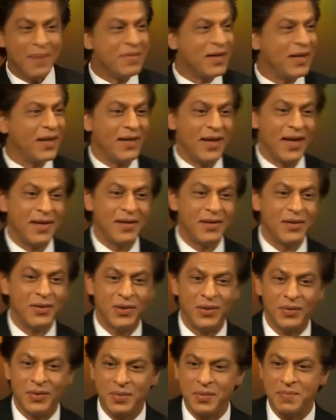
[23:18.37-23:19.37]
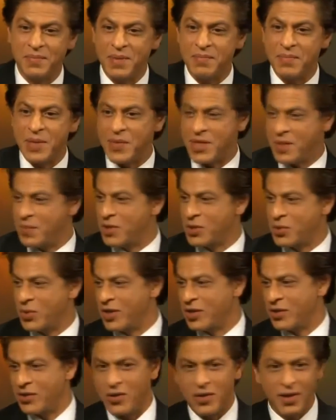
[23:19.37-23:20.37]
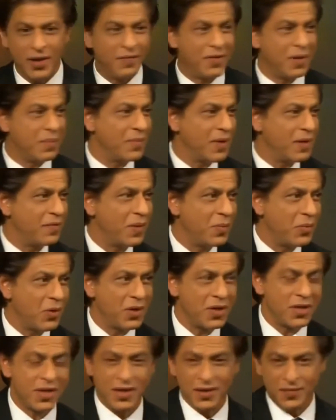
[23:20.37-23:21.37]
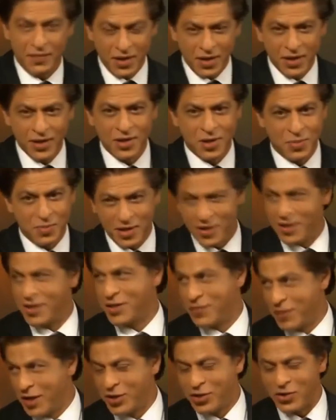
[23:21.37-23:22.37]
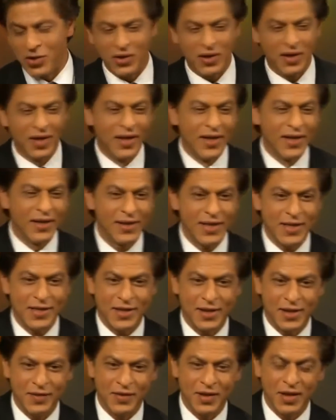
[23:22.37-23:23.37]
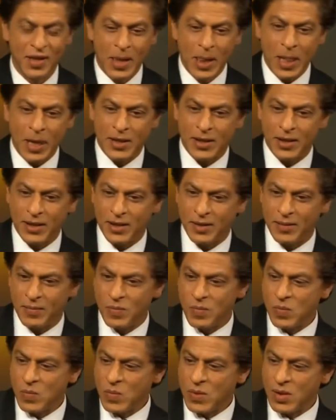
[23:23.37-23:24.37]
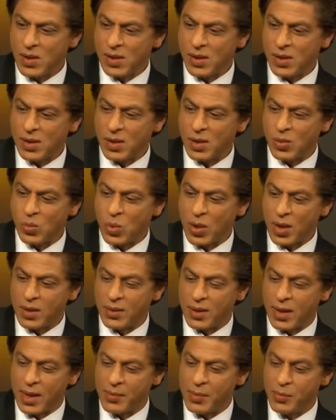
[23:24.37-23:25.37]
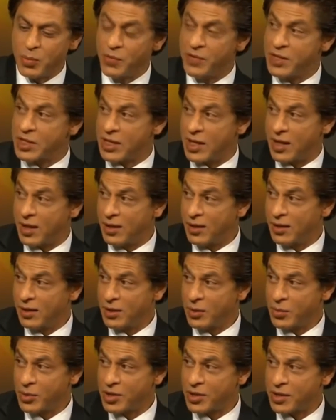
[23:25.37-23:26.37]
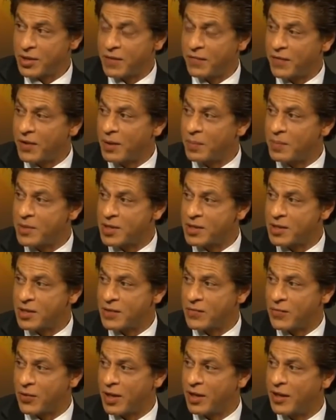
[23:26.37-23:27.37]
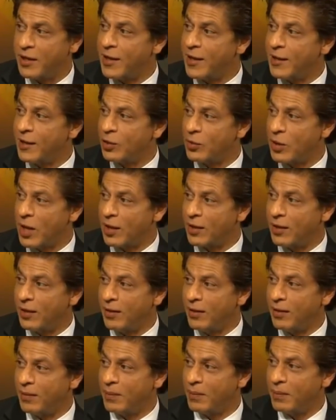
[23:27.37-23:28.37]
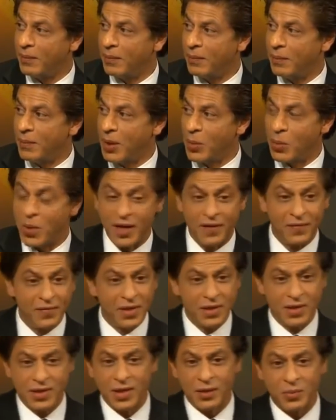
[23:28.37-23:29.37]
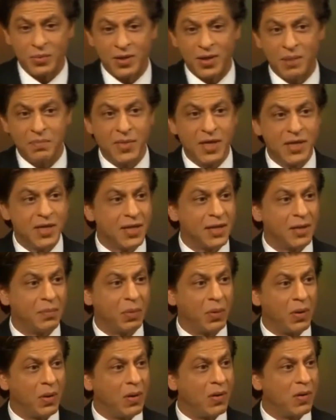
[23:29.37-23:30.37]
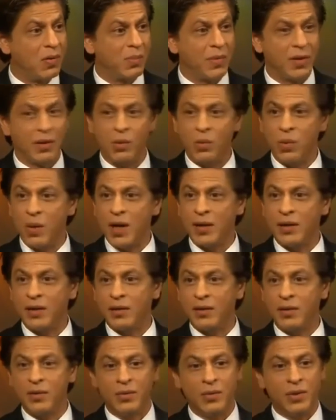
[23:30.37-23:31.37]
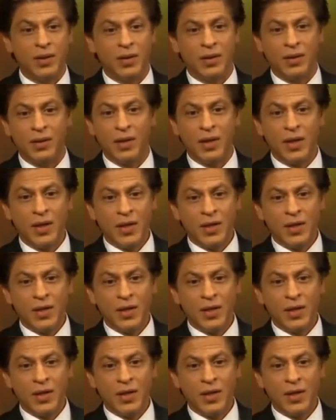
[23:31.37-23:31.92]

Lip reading: I'm telling you, like, you know, my mother was very strong. Every boy's and every girl's mother is very strong. That's a given. I'm a movie star, which is a difficult business for any lady to handle. Yeah. My wife does that with amazing aplomb and quietude, and